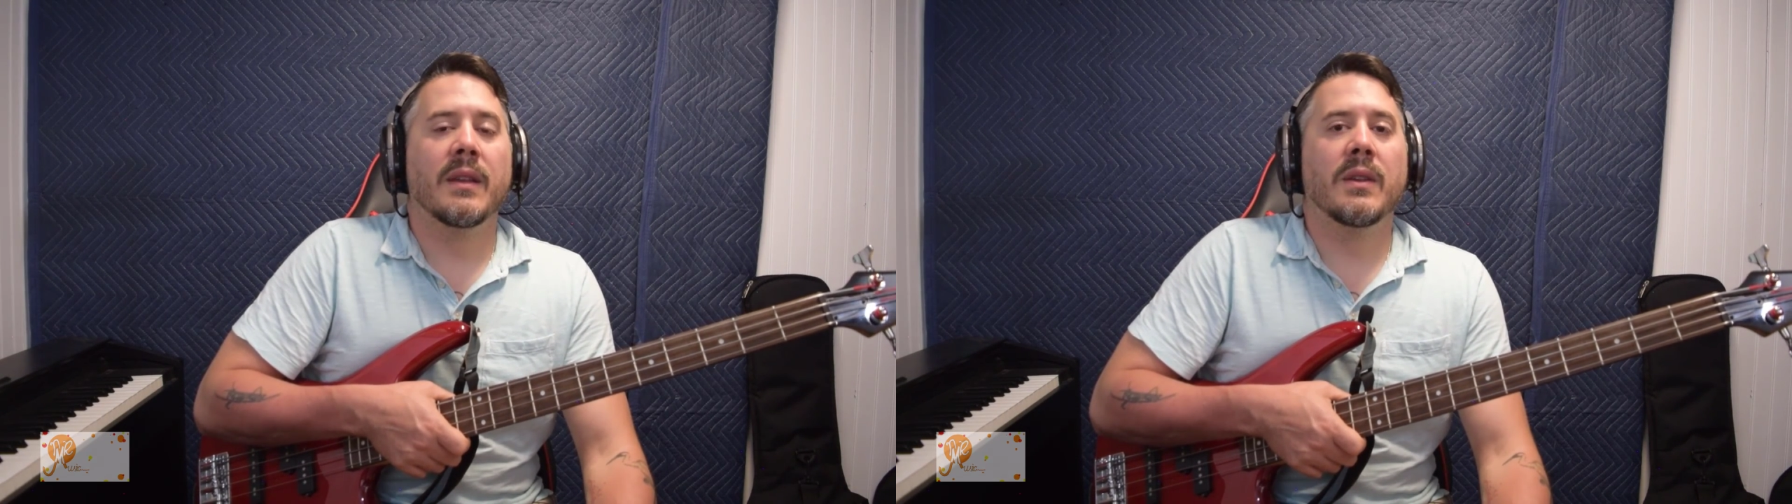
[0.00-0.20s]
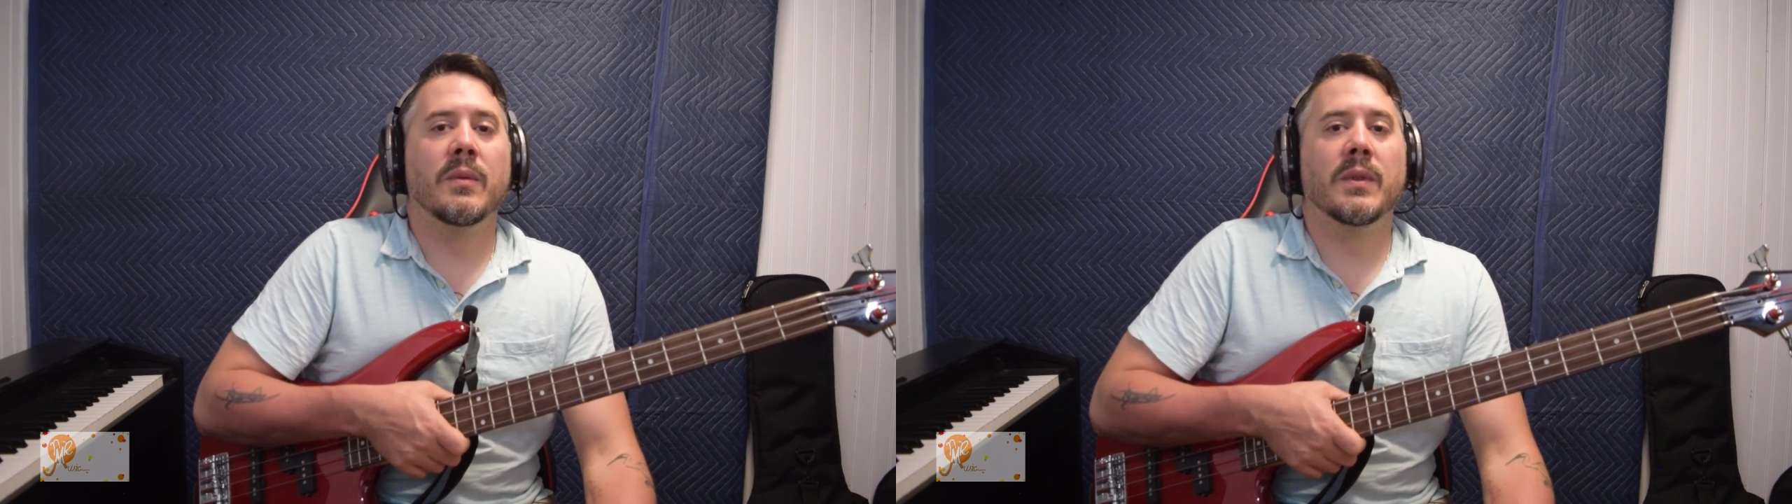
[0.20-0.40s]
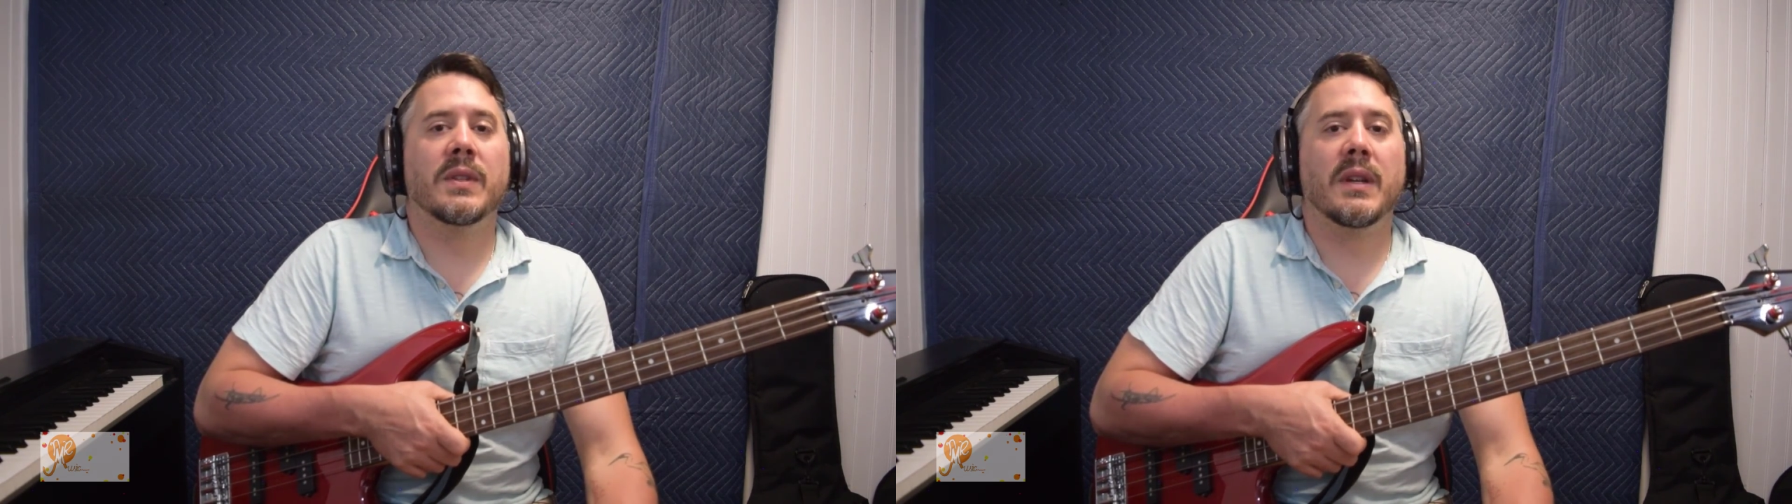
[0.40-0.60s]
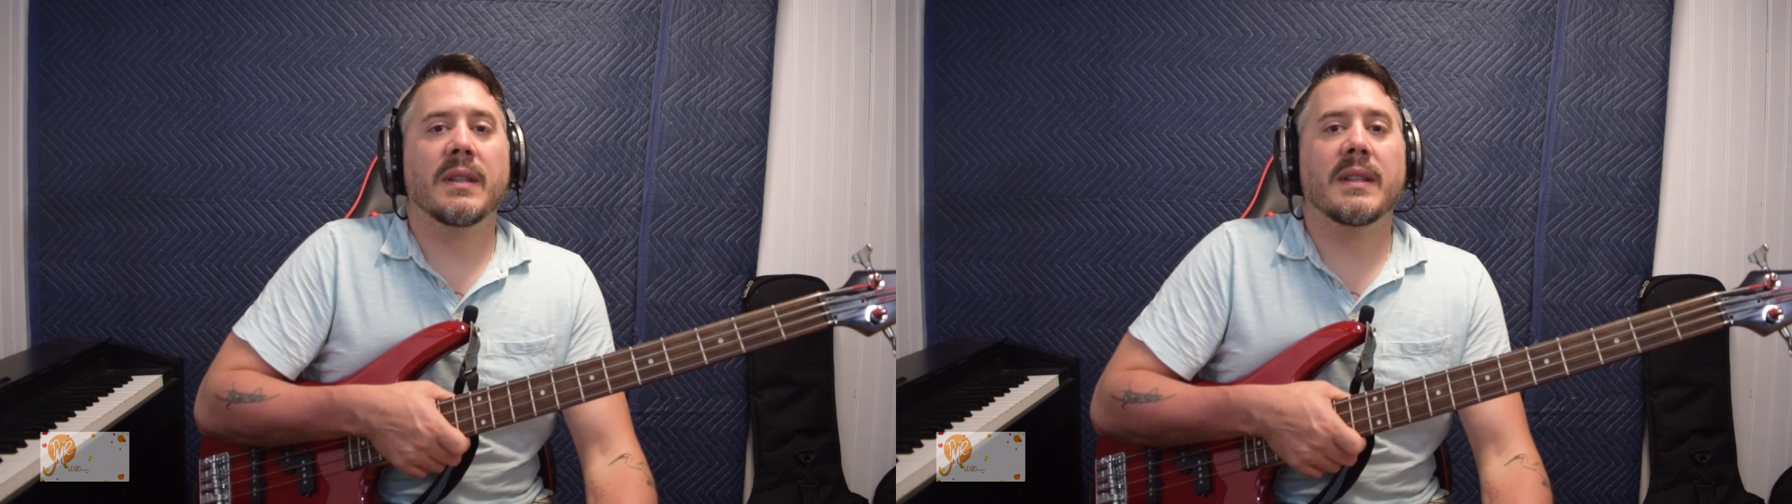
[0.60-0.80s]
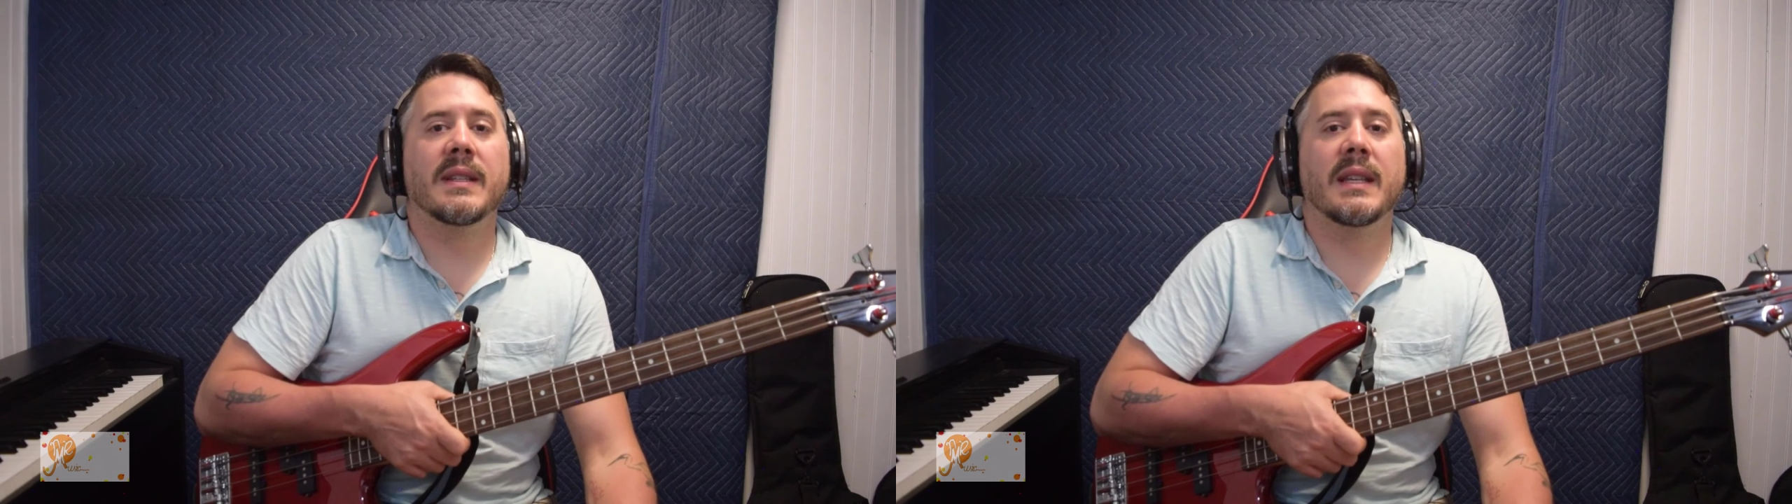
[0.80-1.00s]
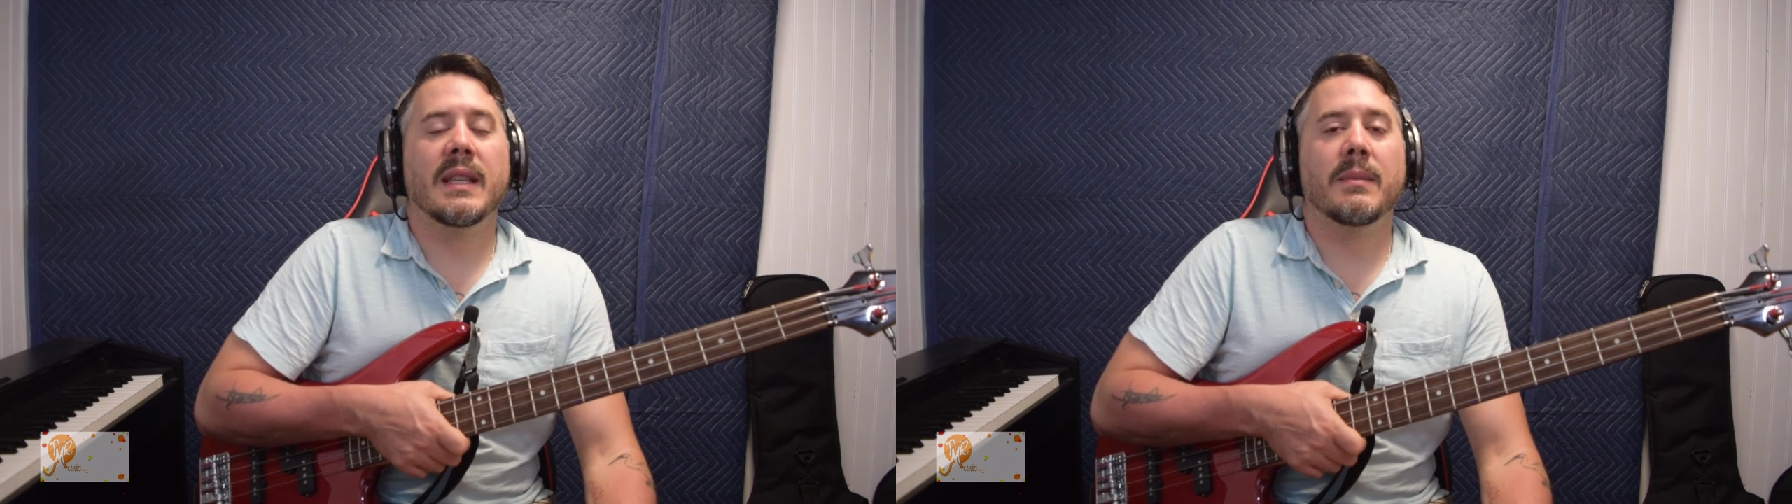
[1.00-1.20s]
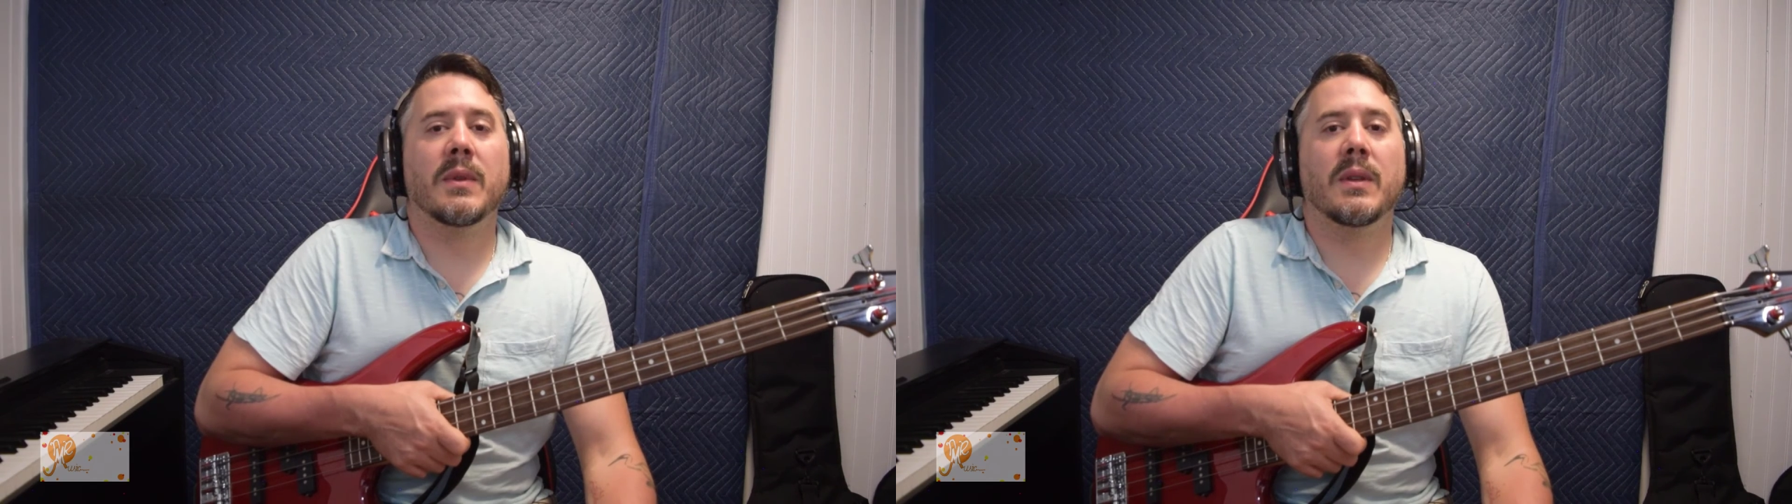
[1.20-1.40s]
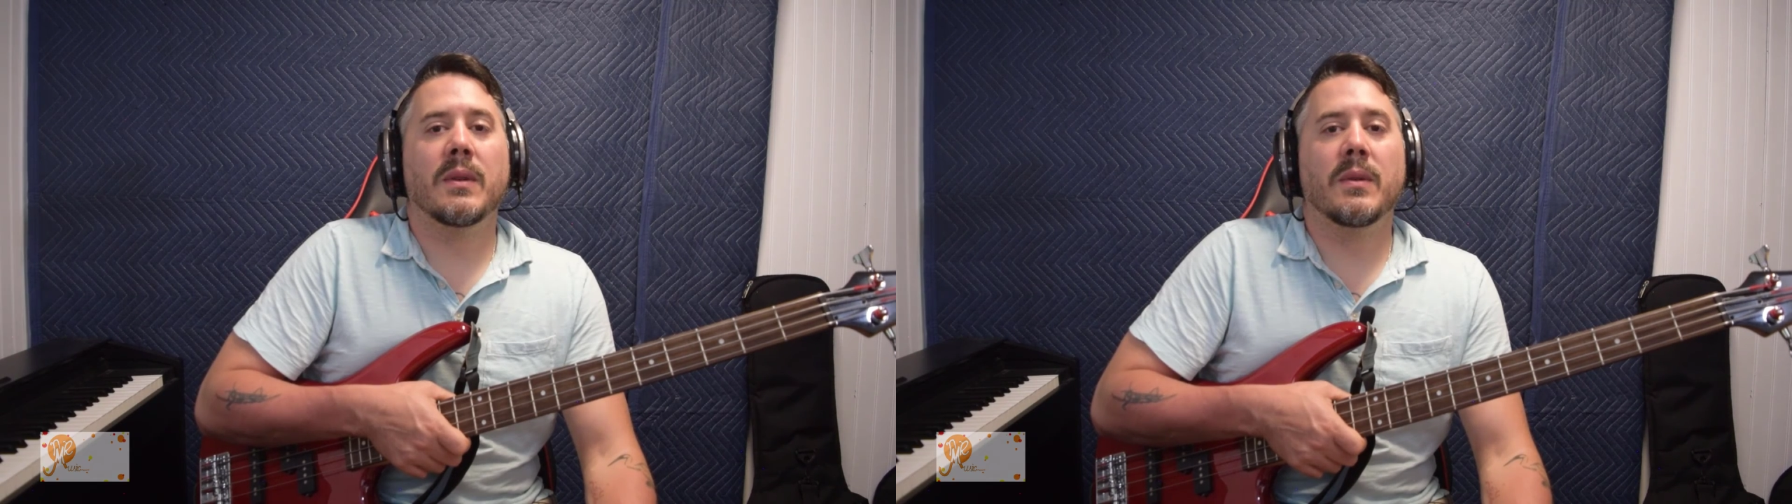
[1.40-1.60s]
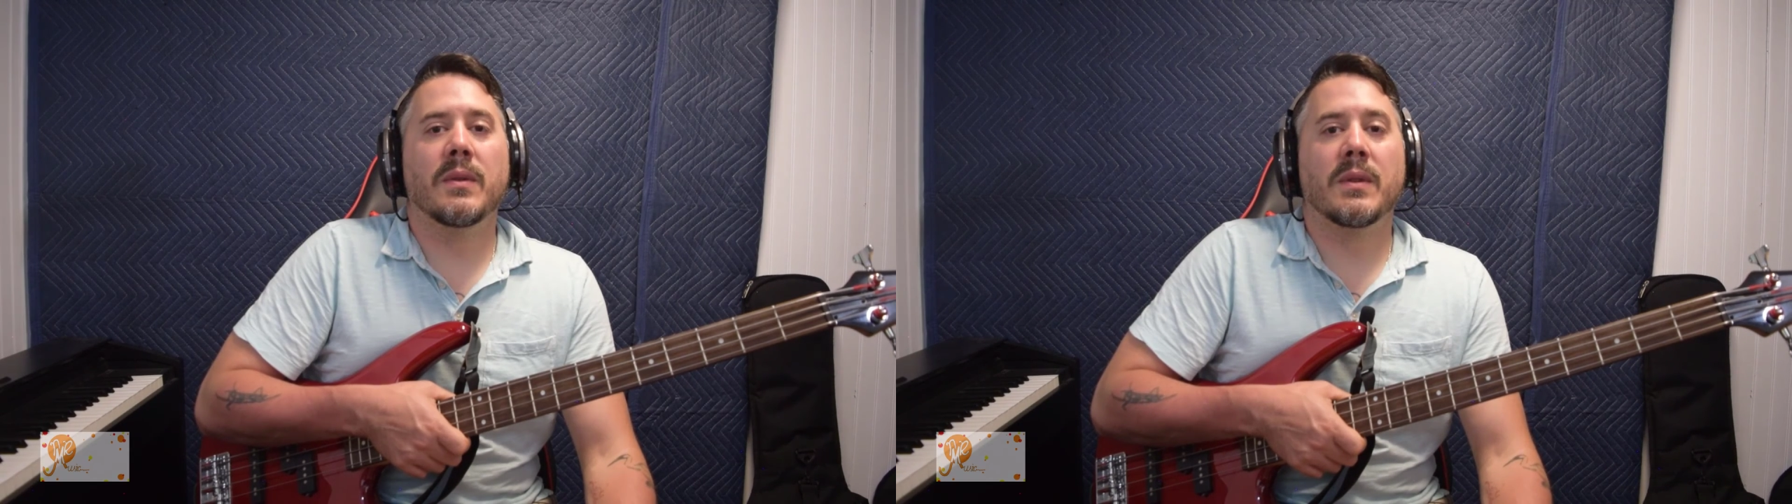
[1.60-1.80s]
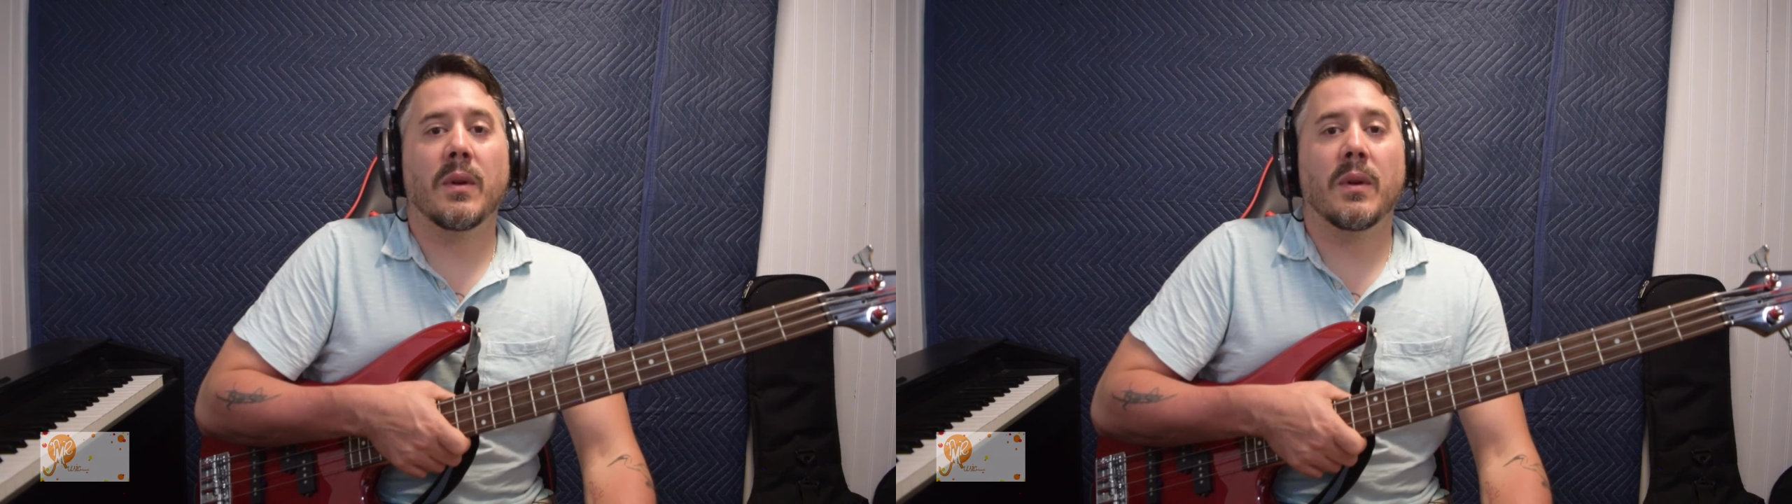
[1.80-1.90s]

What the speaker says: you will start to see them used